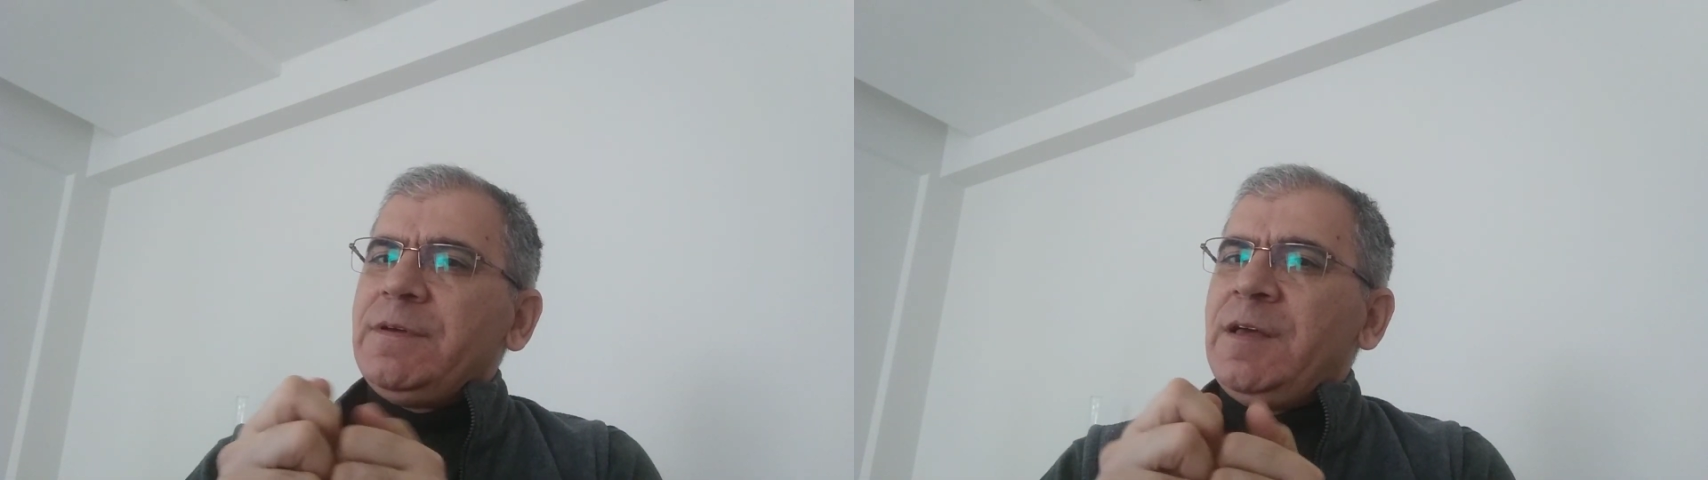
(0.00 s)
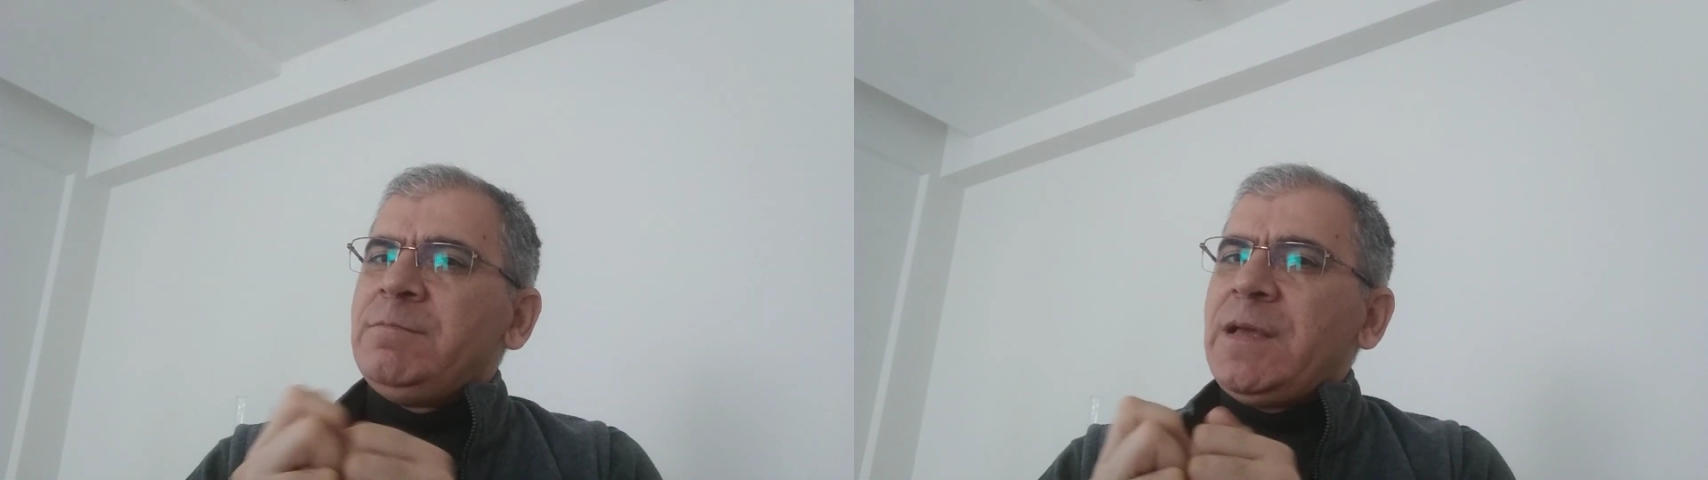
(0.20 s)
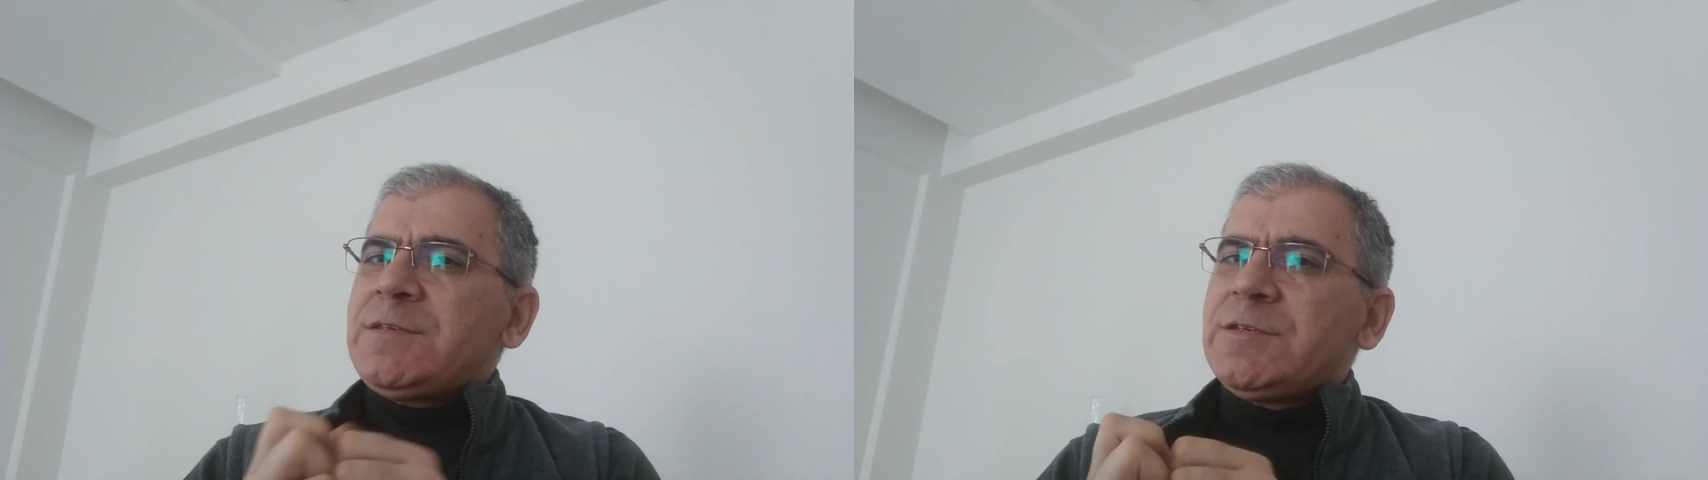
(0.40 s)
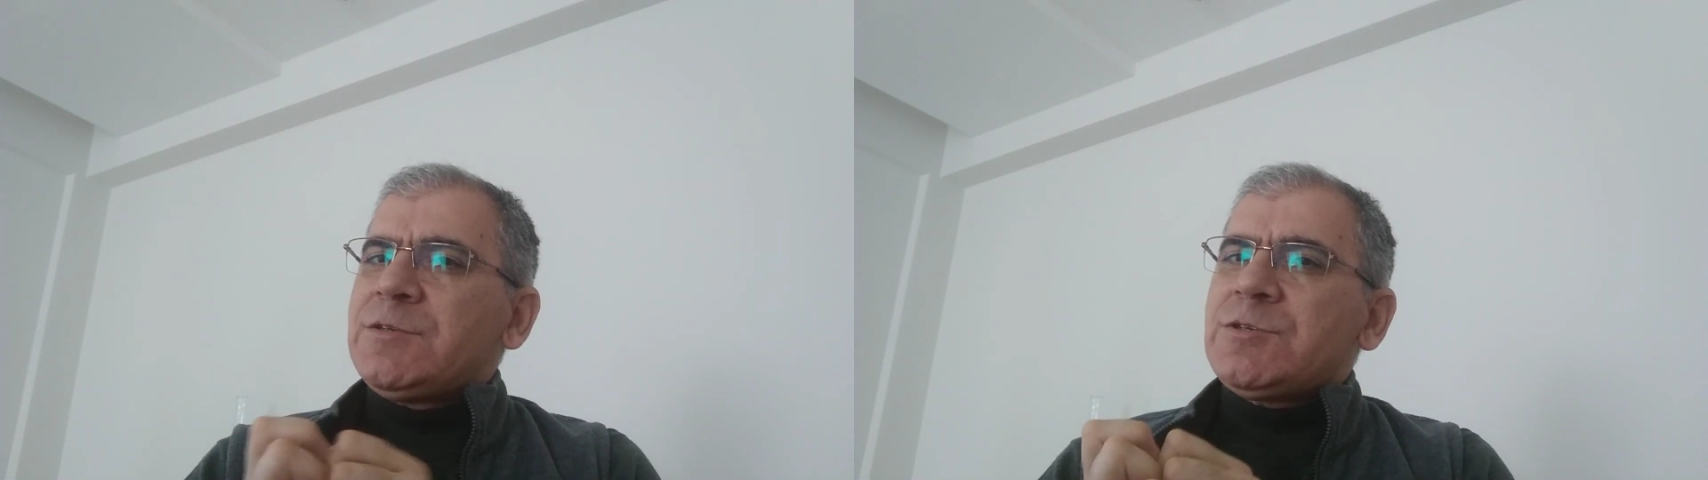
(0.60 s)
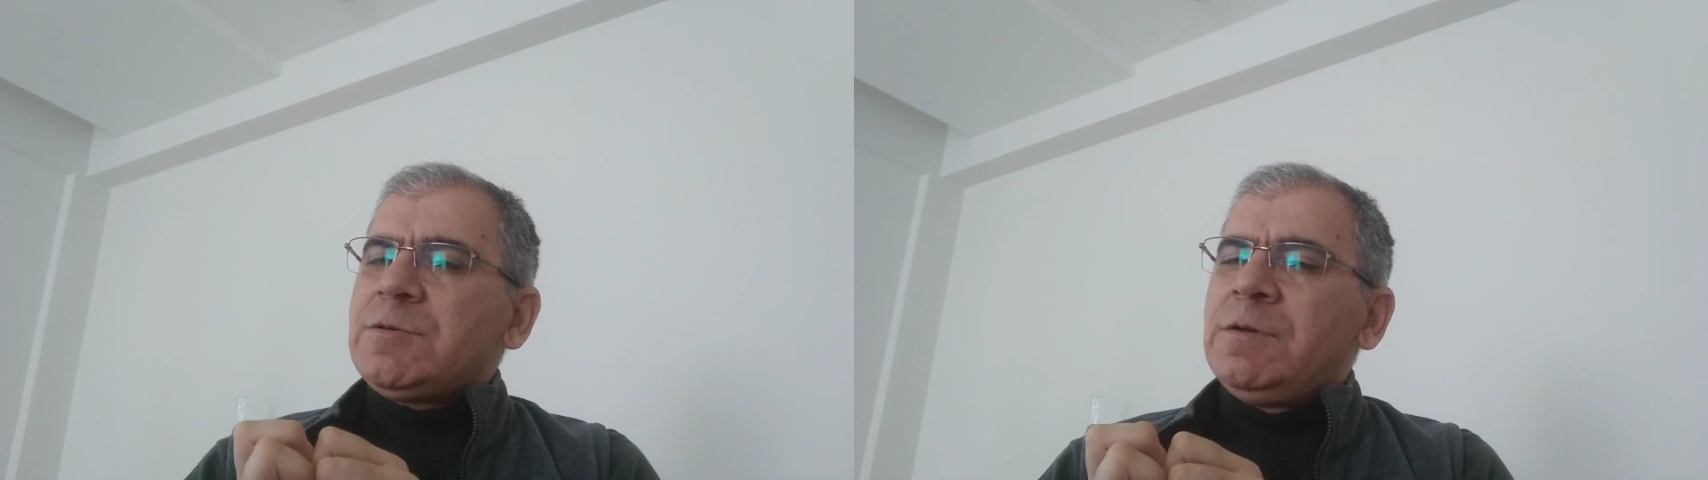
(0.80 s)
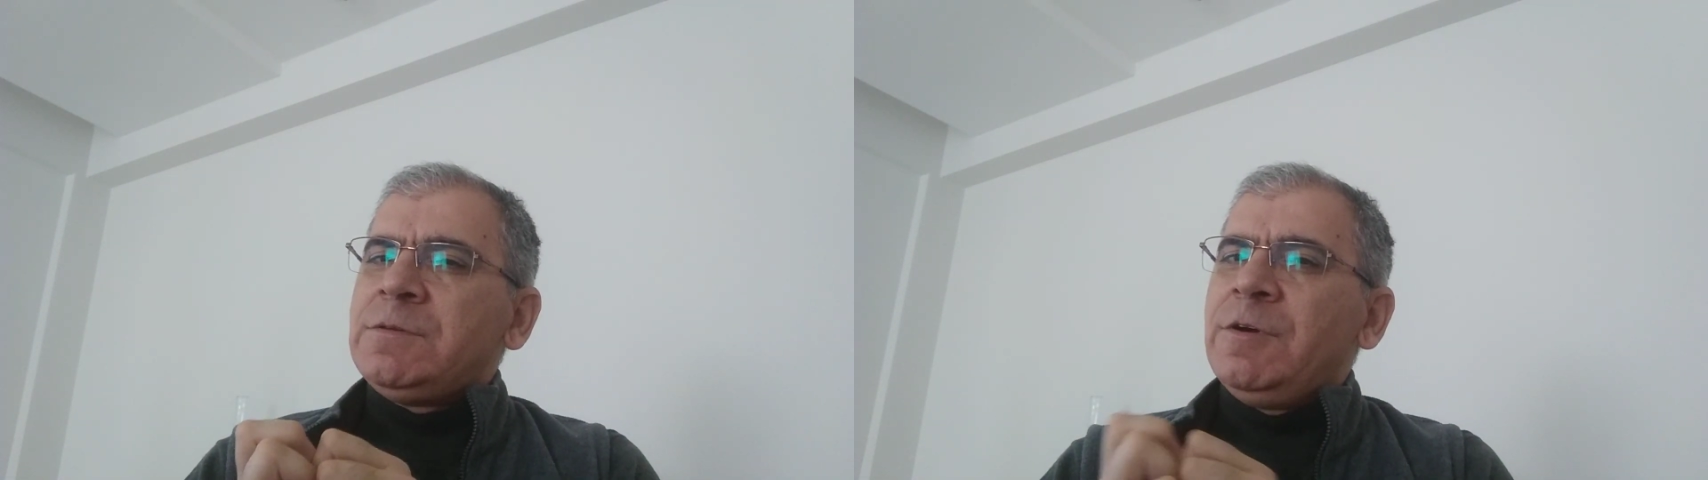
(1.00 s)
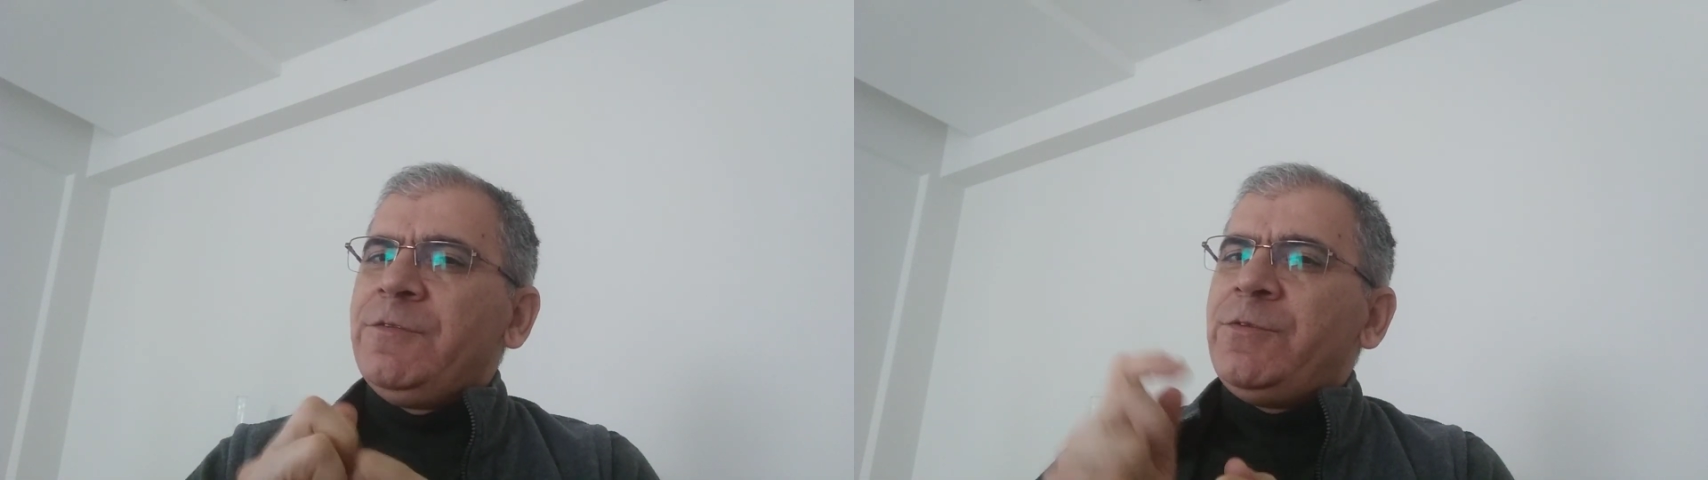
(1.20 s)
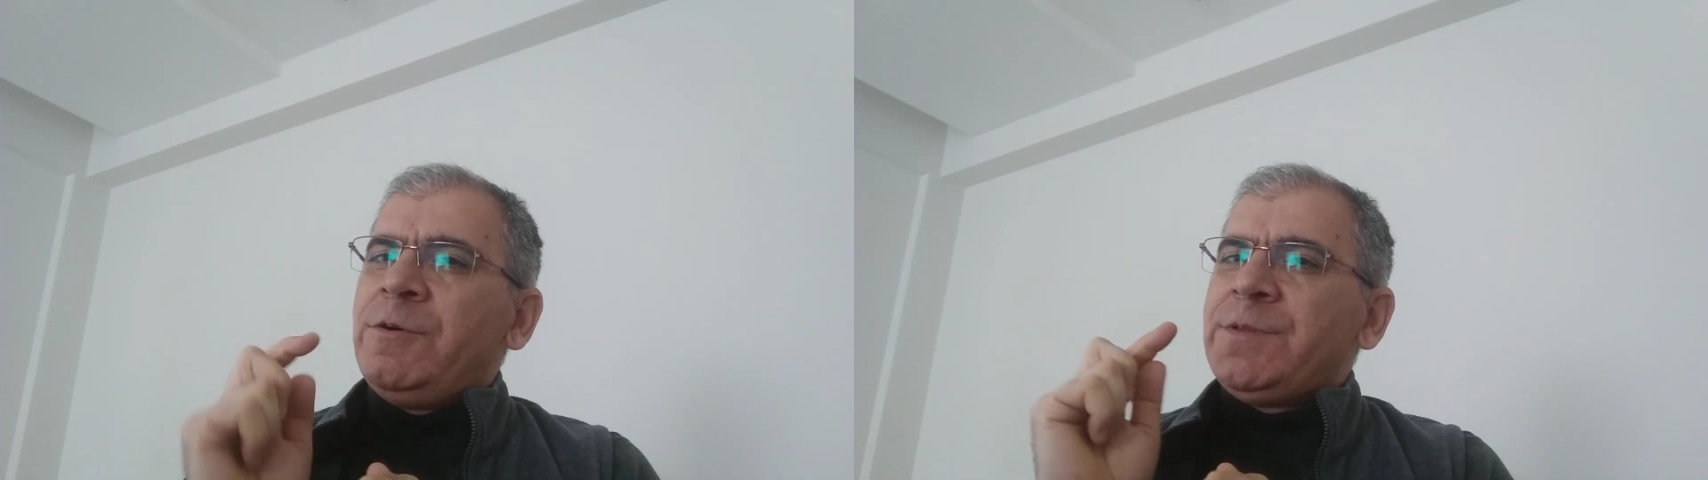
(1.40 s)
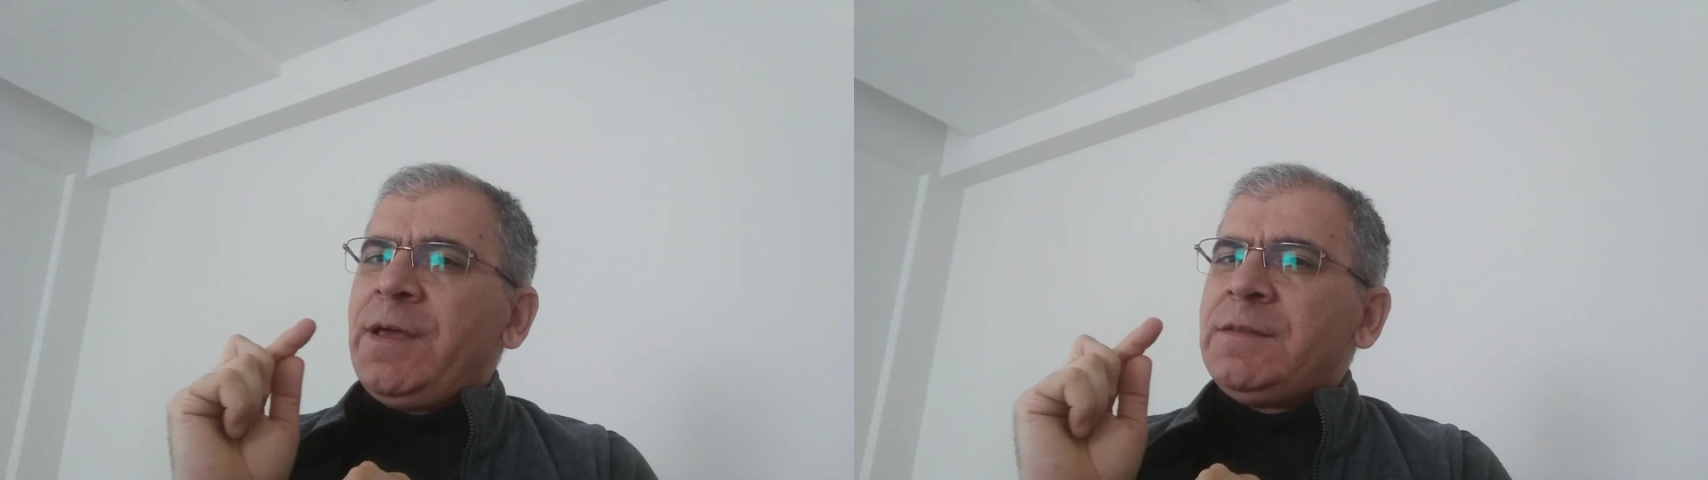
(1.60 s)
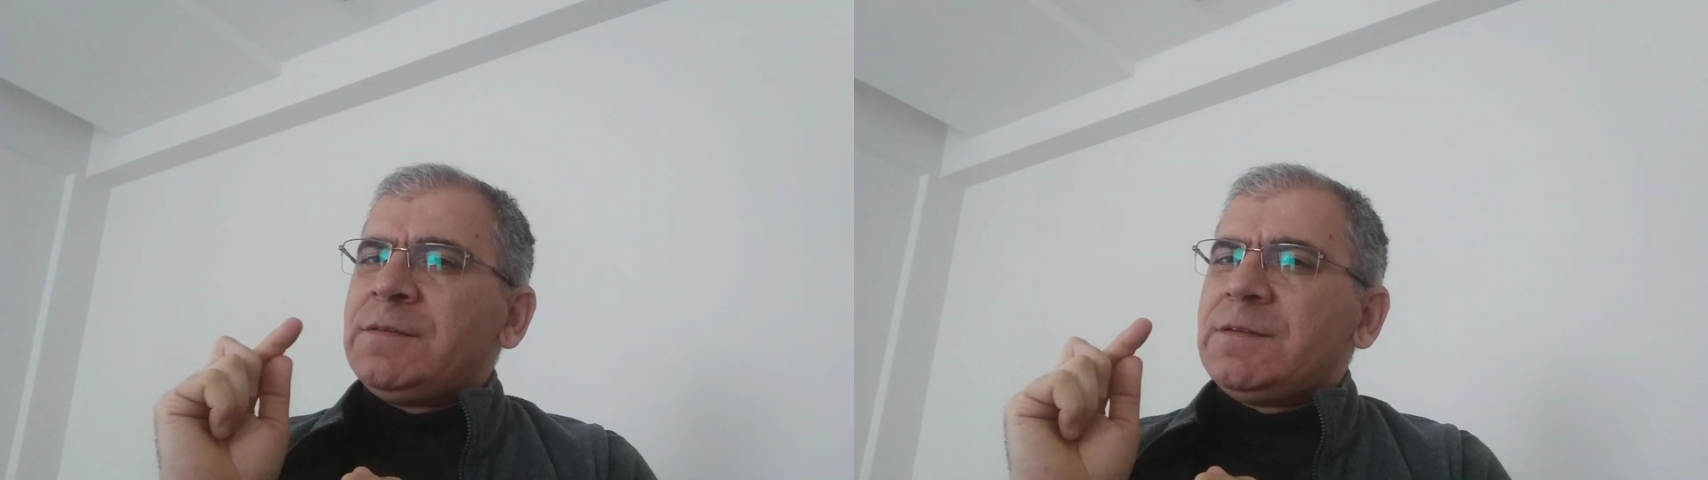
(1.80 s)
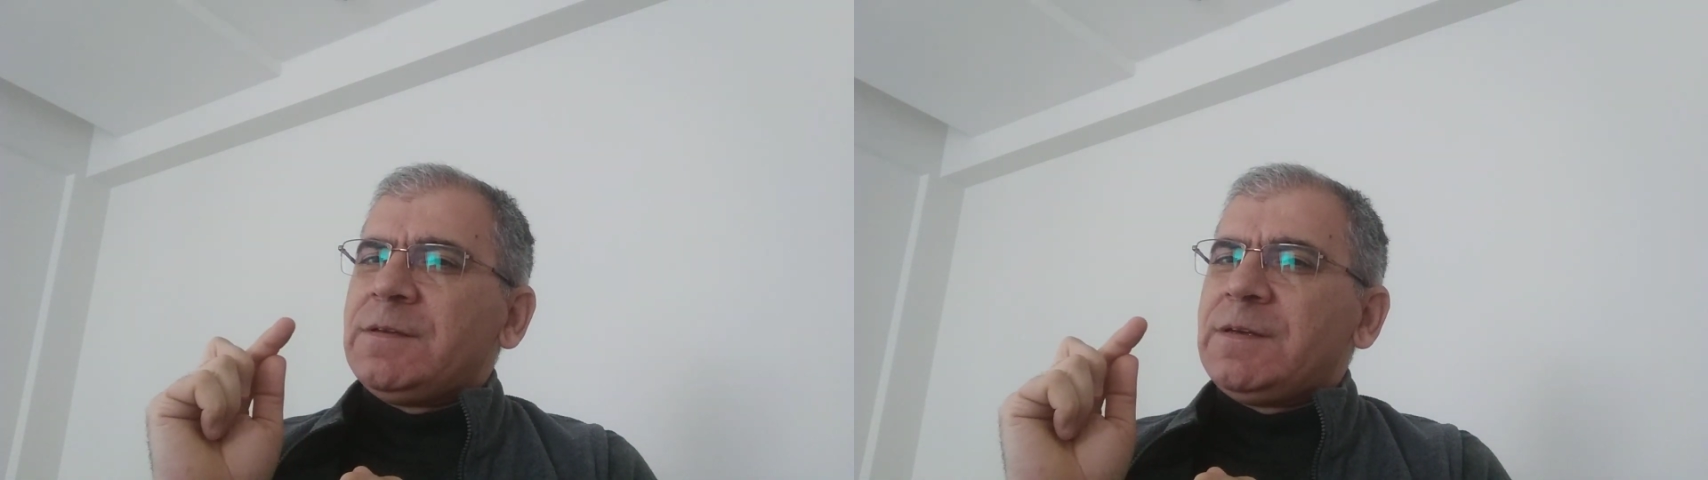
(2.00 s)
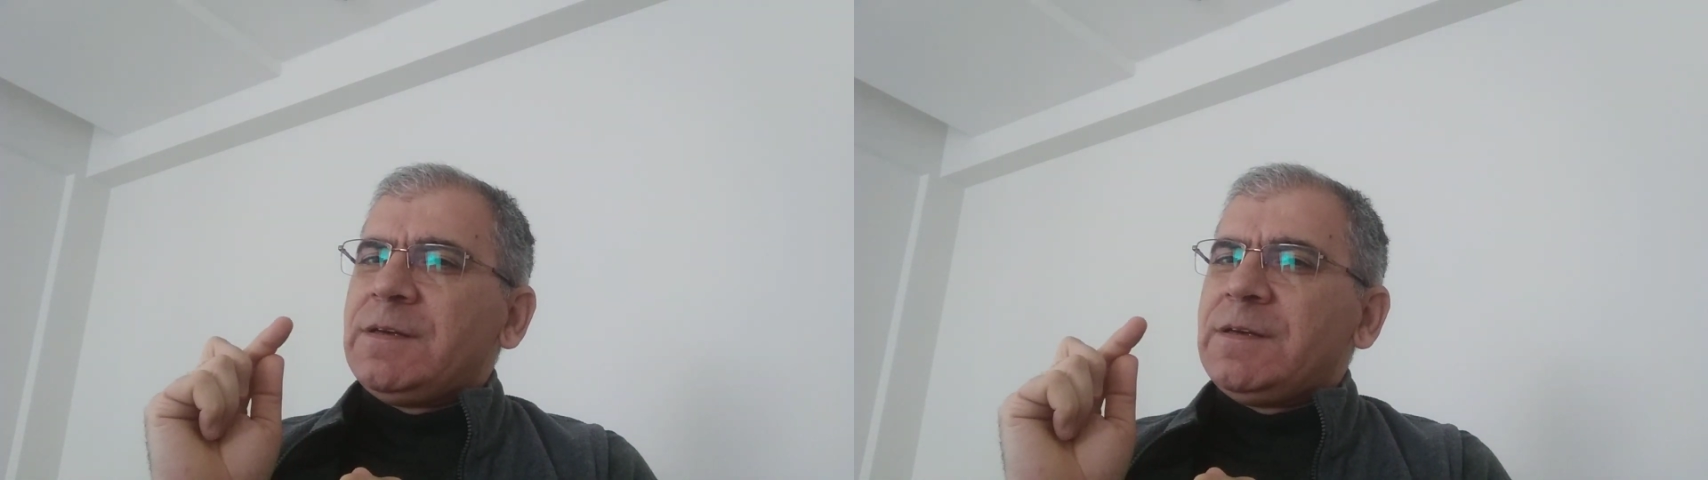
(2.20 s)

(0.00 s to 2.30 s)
a message on your phone and